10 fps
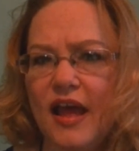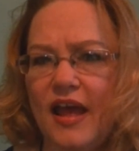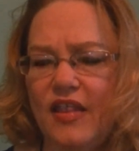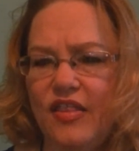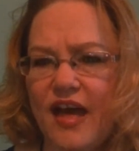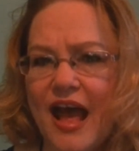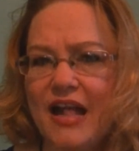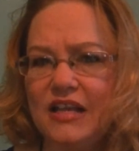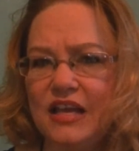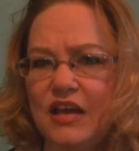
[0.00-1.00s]
and
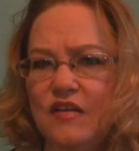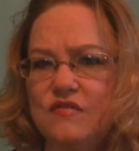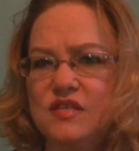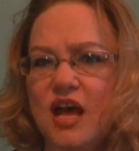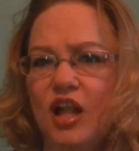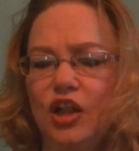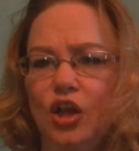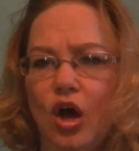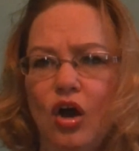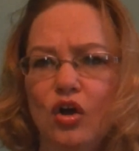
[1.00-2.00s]
that gives a
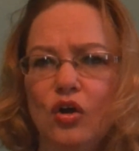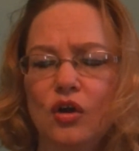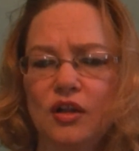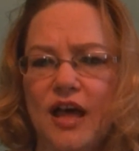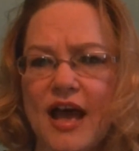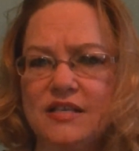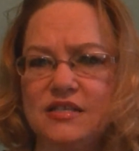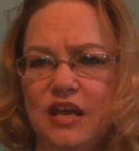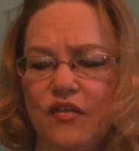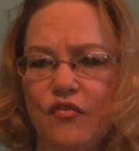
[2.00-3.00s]
longer
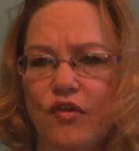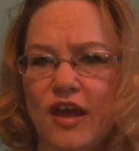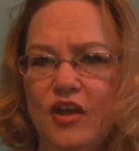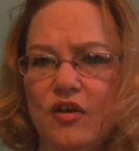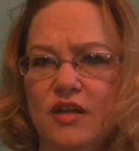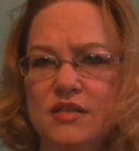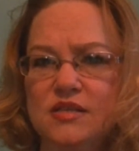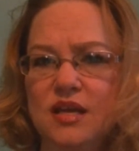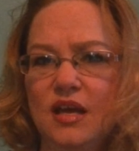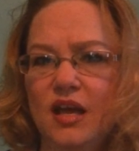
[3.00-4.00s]
lasting
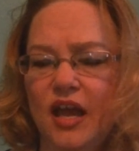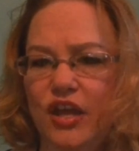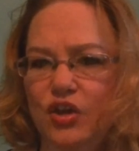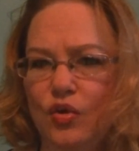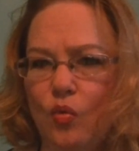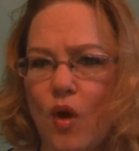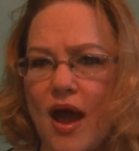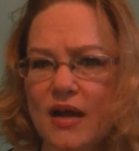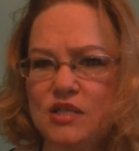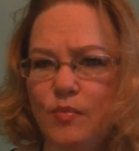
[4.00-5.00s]
fragrance in your
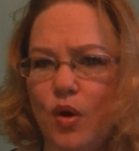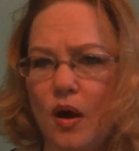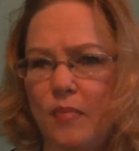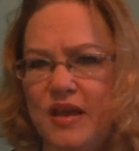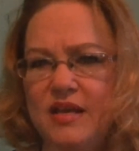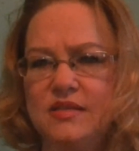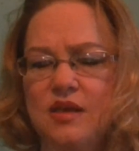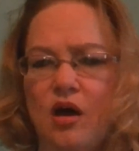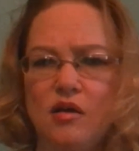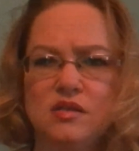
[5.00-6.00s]
wax bar piece
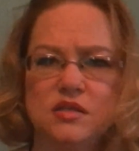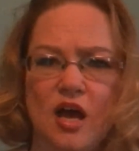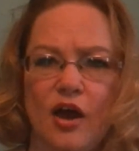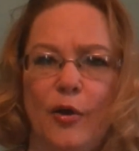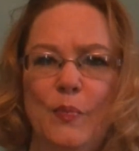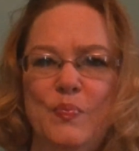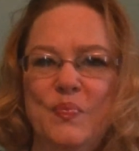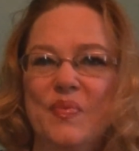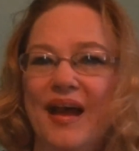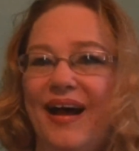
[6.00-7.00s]
also.
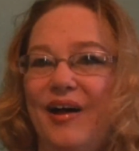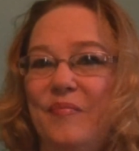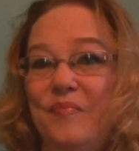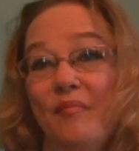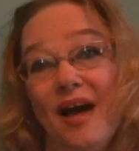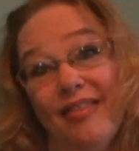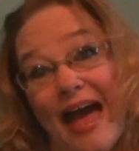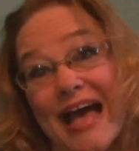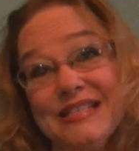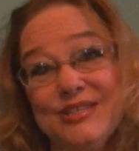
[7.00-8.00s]
My
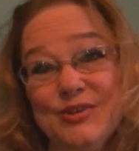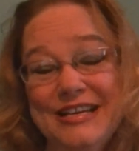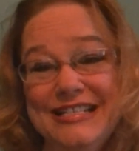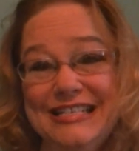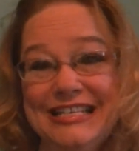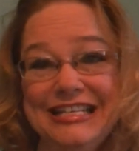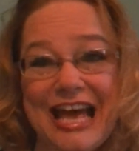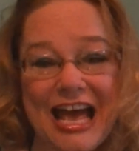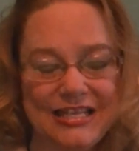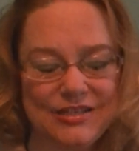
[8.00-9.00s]
last reason
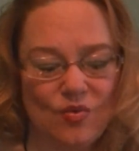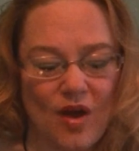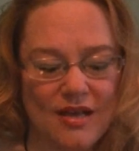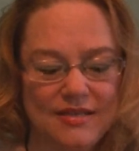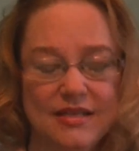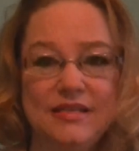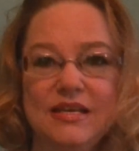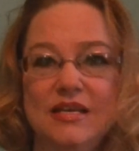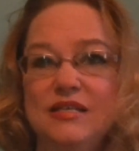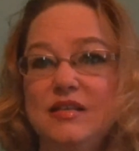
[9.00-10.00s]
as to why
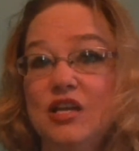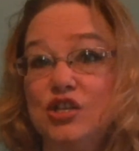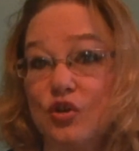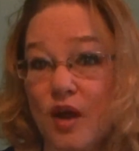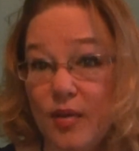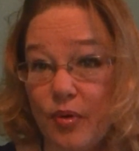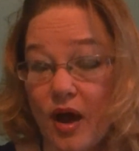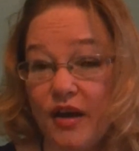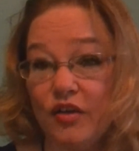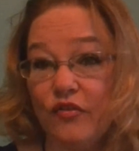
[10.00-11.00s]
Scentsy is such a great
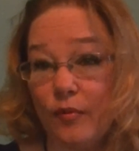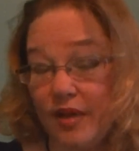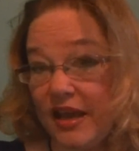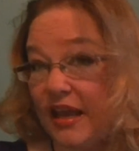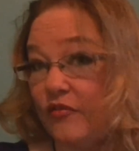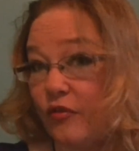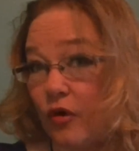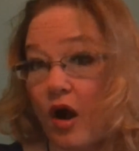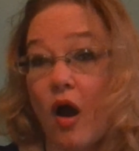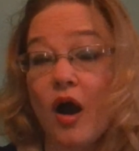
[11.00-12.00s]
product for me and
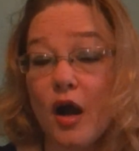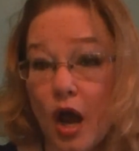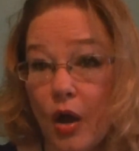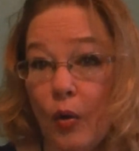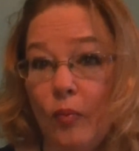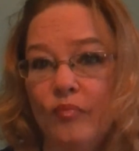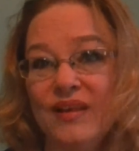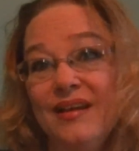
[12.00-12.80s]
for our home